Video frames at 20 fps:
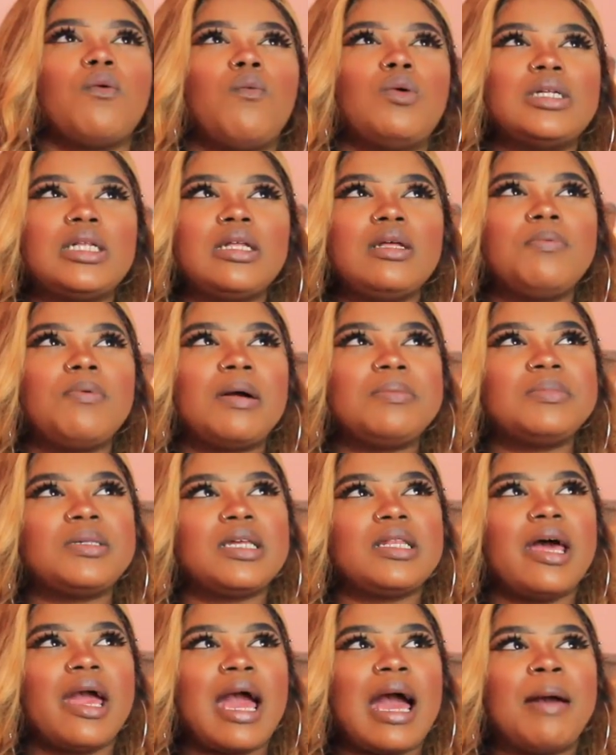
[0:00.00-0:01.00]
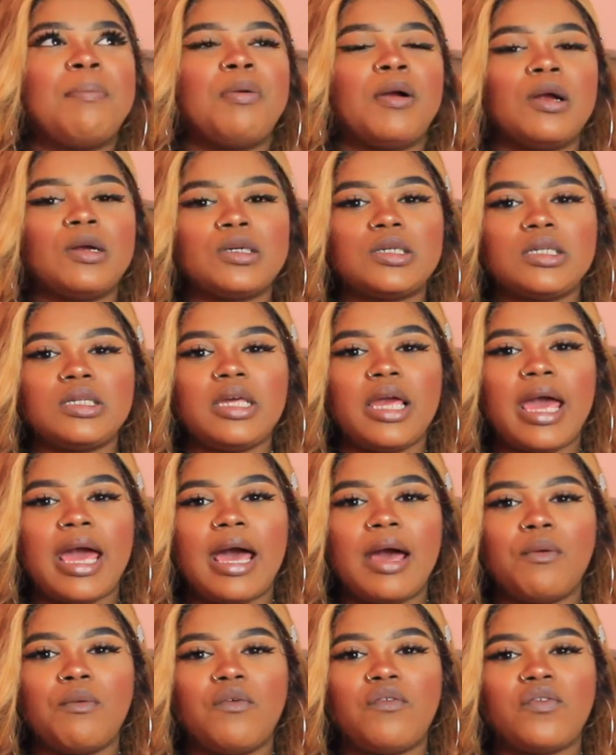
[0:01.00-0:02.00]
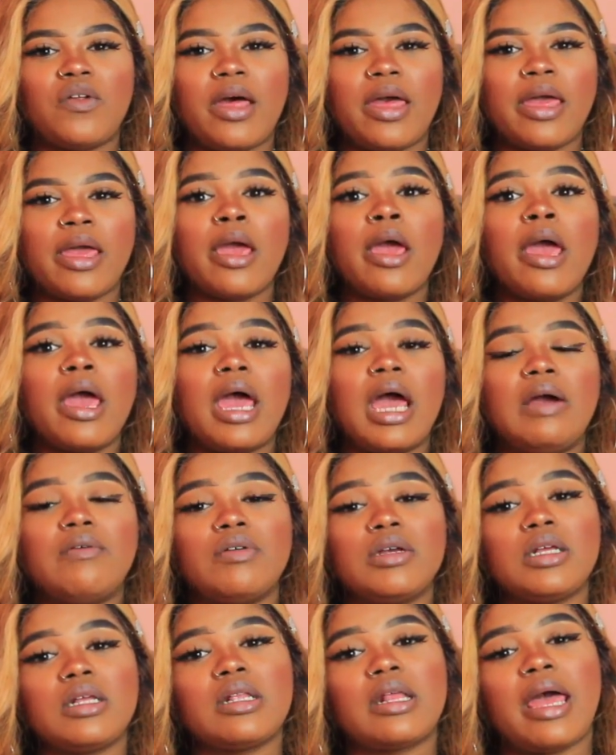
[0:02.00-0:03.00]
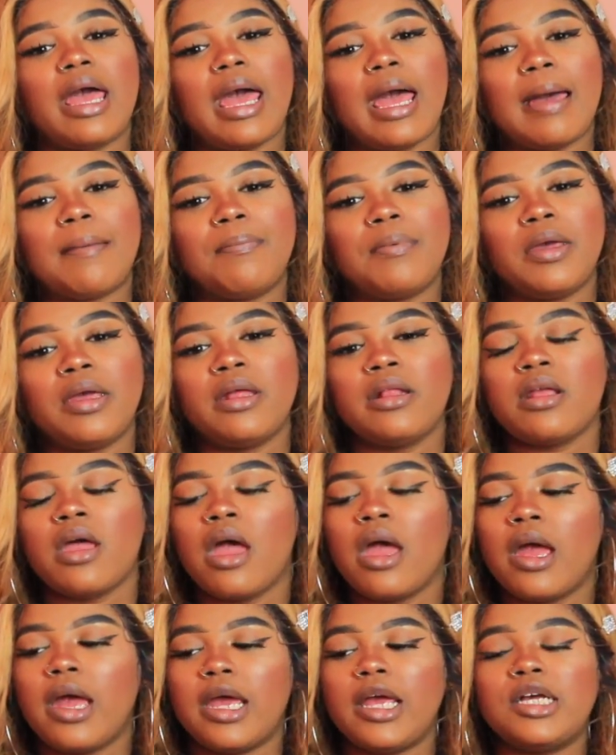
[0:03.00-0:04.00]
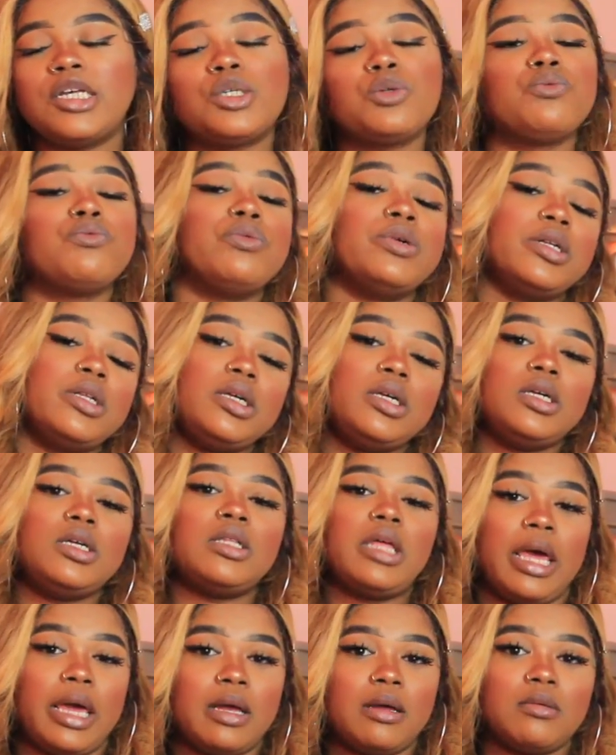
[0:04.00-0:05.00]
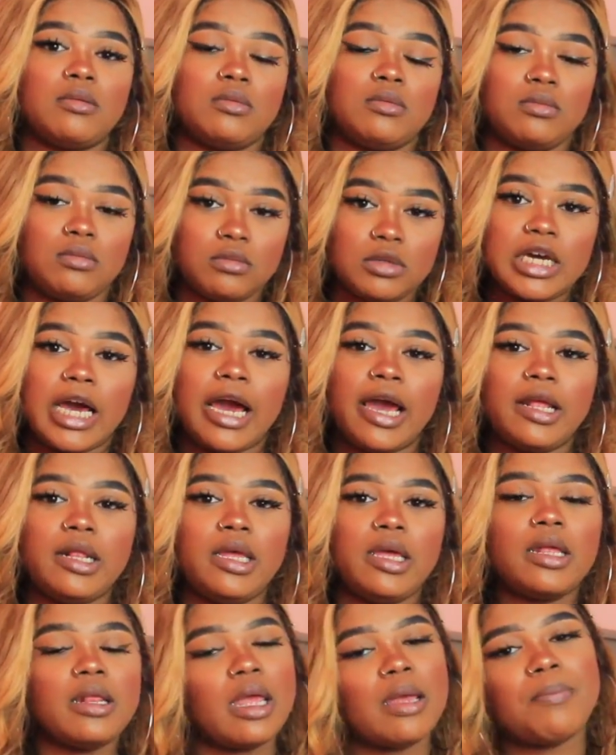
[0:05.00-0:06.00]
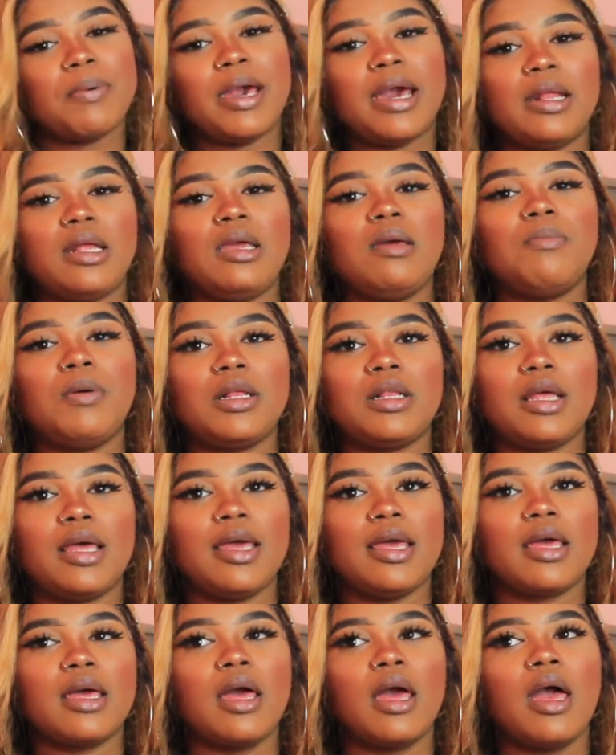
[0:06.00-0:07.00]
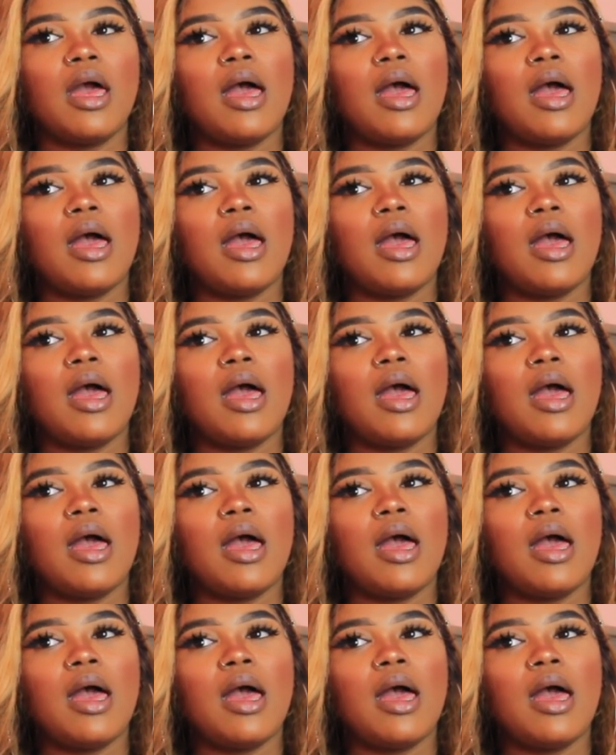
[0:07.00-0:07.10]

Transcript: One of the problems that like I personally had with like everything that happened is really like tiny and like petty, but like